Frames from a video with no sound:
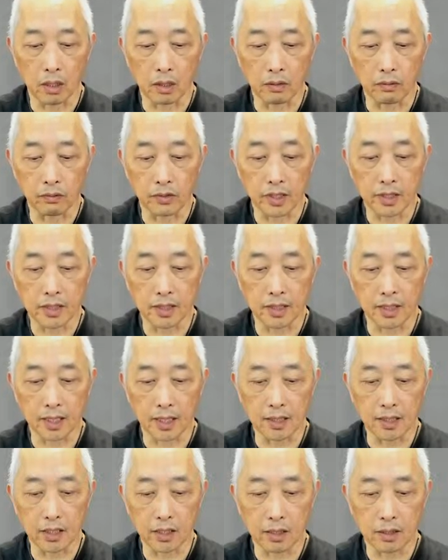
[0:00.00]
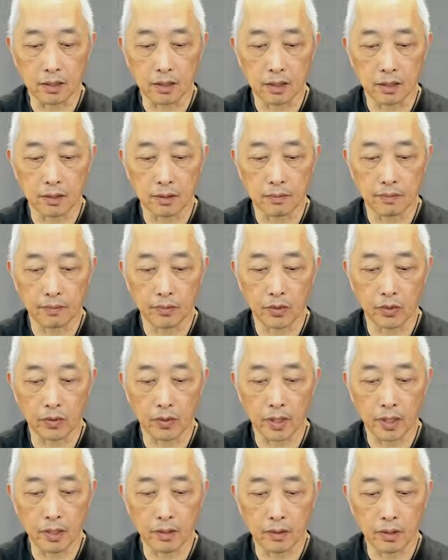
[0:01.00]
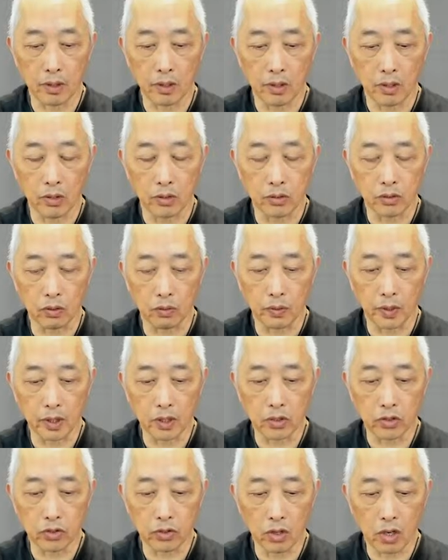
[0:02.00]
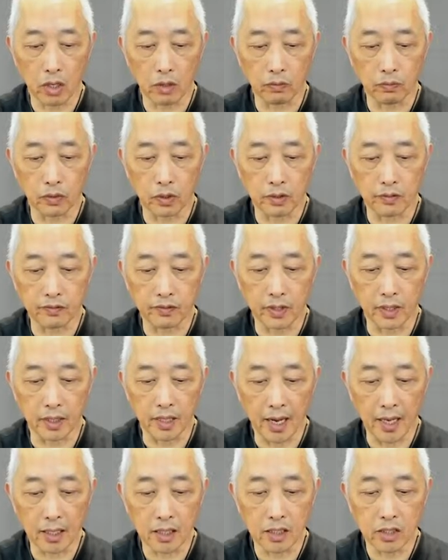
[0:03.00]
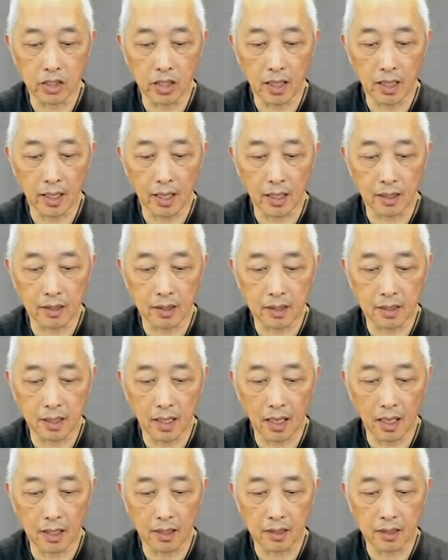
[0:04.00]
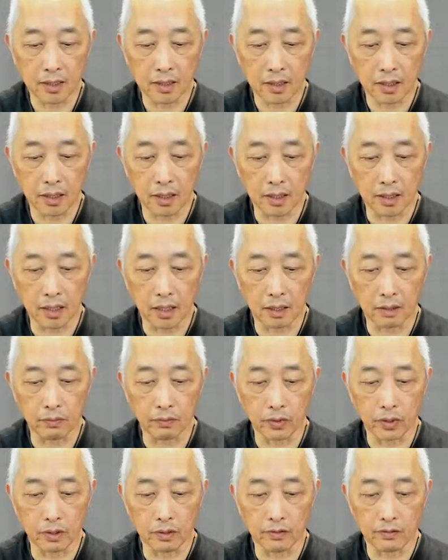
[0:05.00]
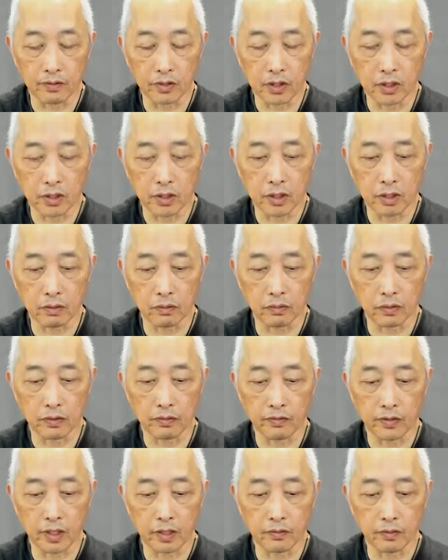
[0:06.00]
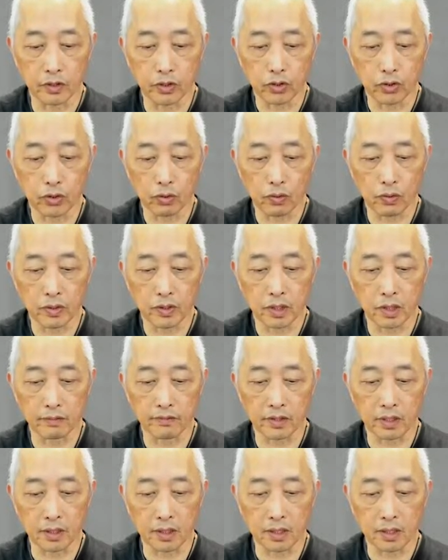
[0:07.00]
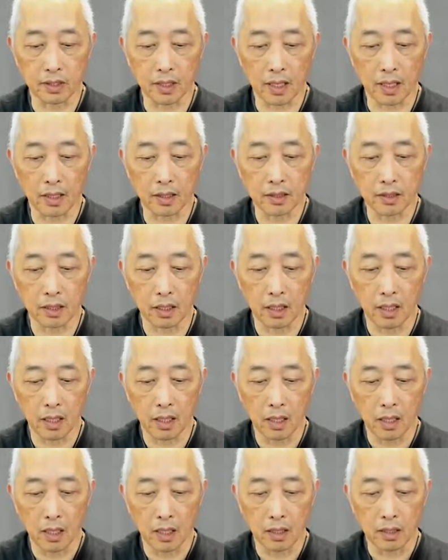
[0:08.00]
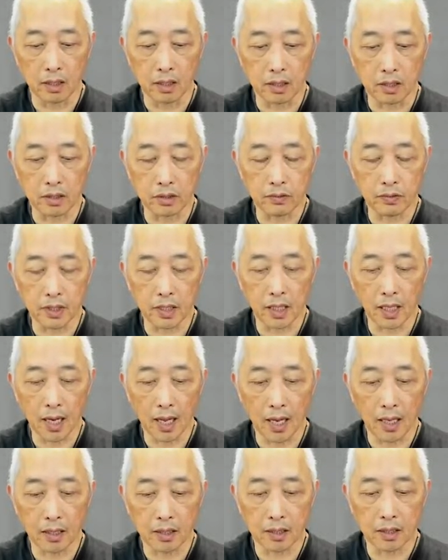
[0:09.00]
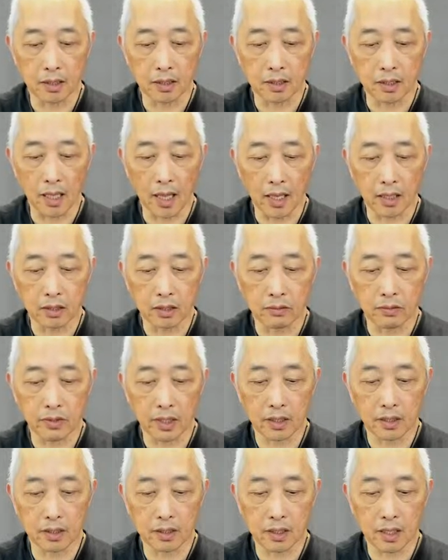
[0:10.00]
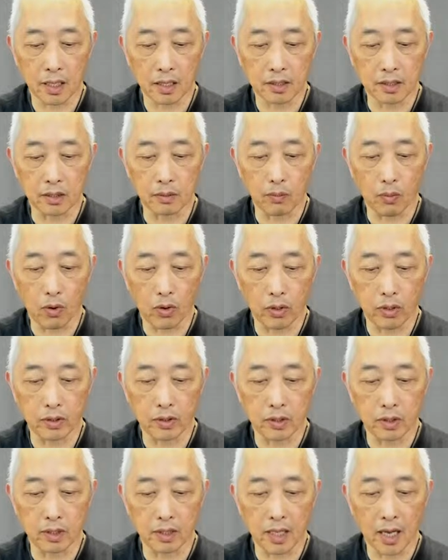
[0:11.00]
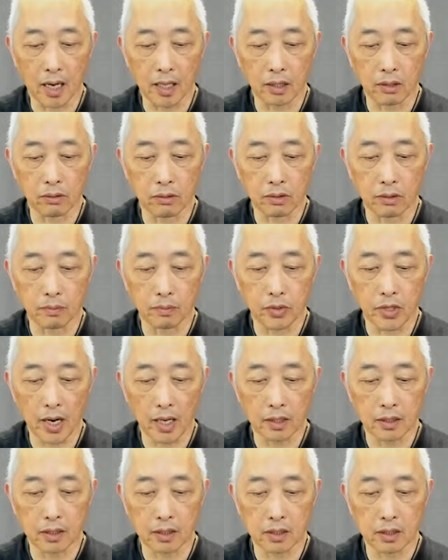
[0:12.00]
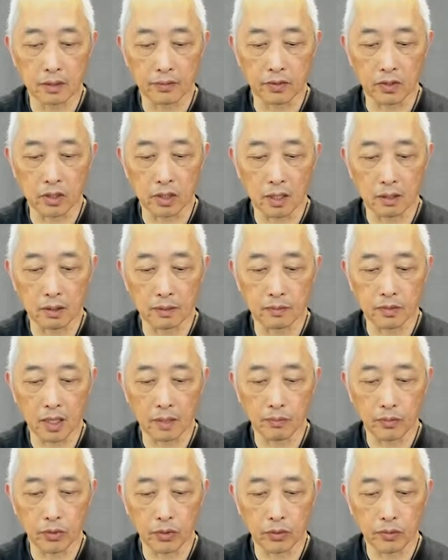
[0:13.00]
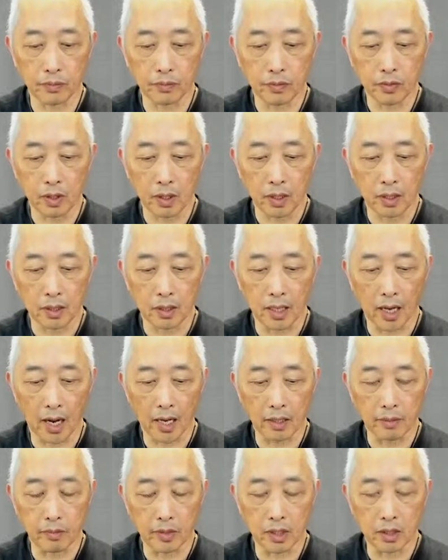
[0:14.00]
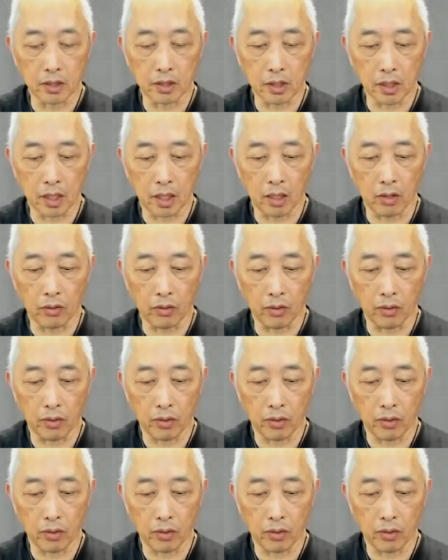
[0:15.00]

rest and digest. All right. So we're going to start with an energetic exercise, and then we're going to finish it with a restorative exercise. These last three exercises is part of the Nine Gong practice of the Shaolin Temple. Nine means inner